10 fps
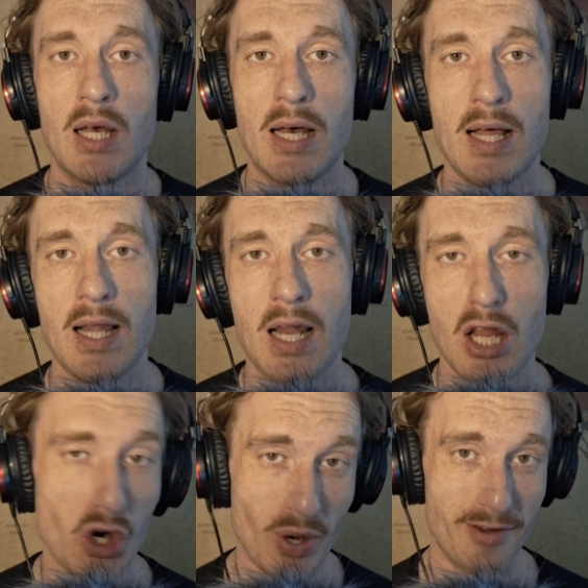
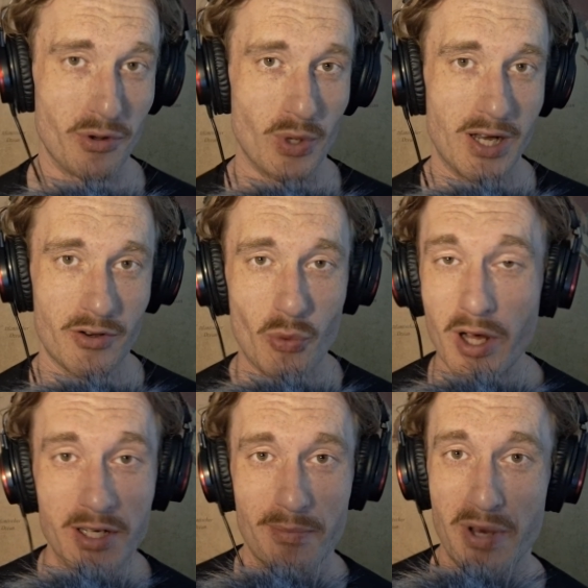Hello everyone,
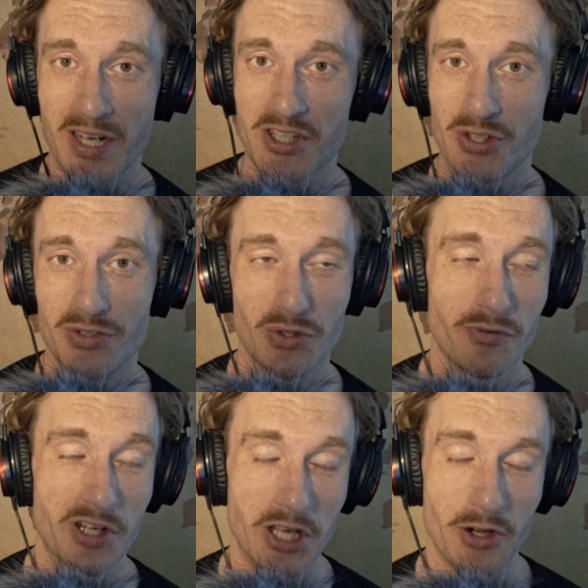welcome back to a new
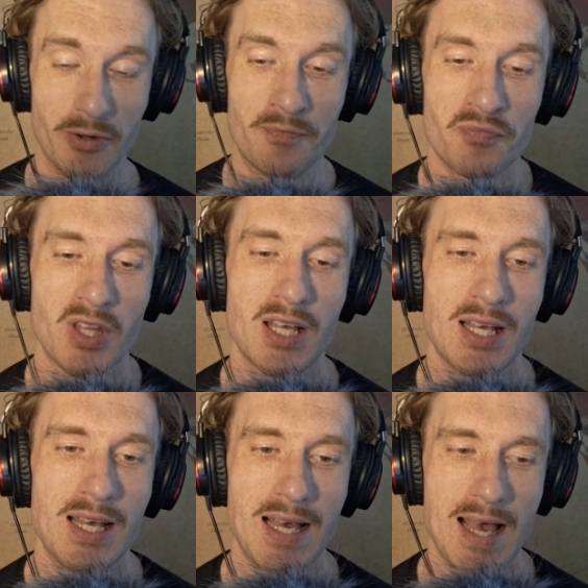video.
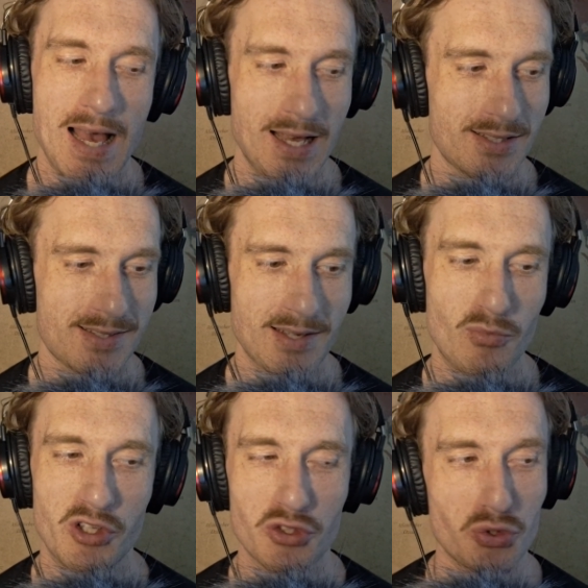As
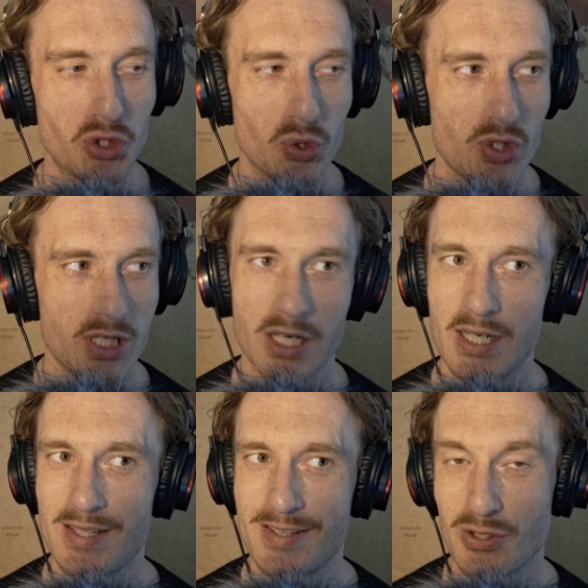someone who
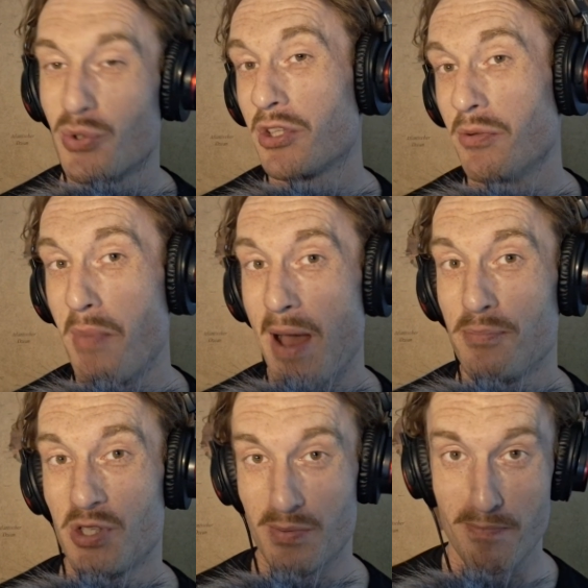uses Google
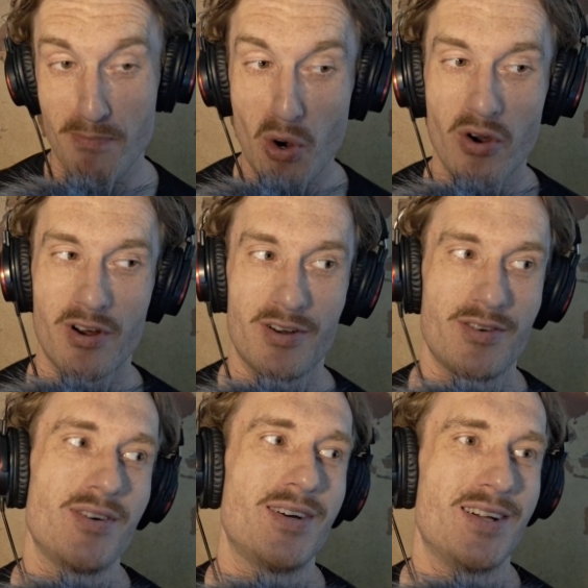Maps more
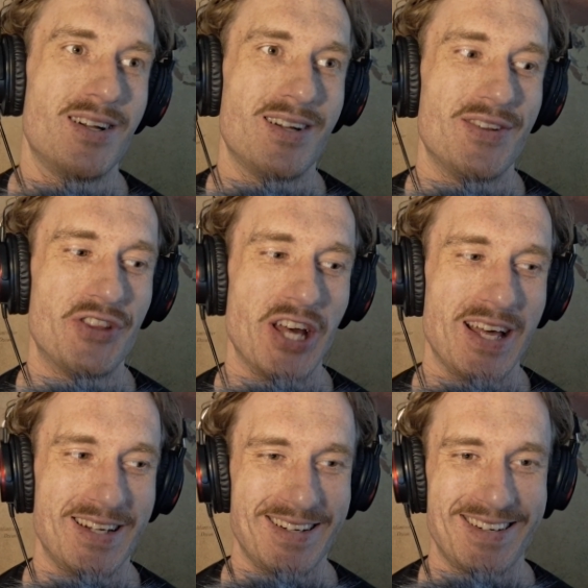
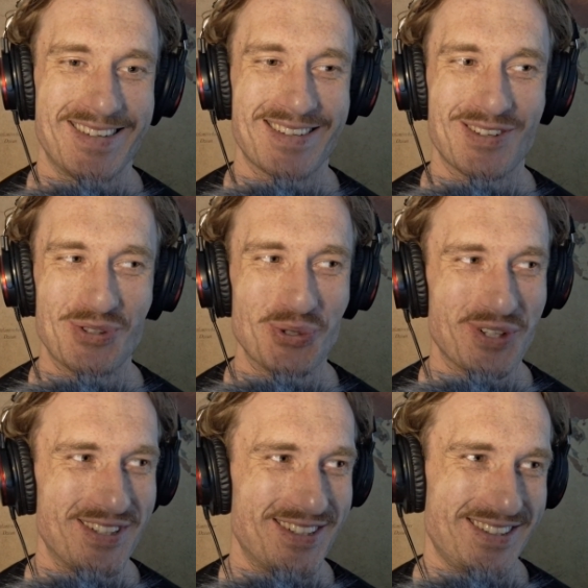than
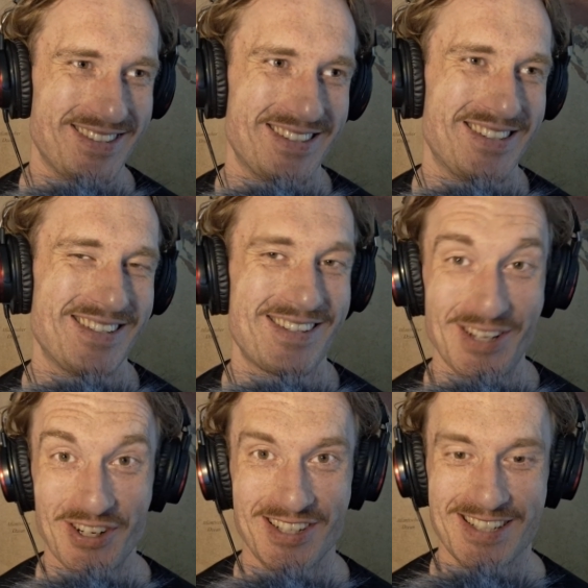Google
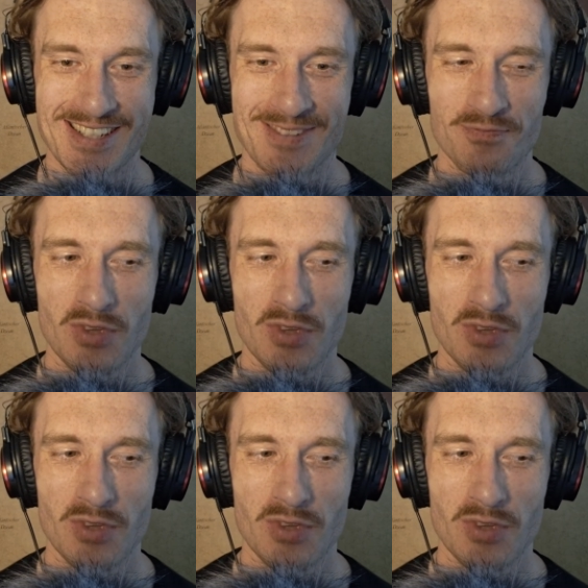Search,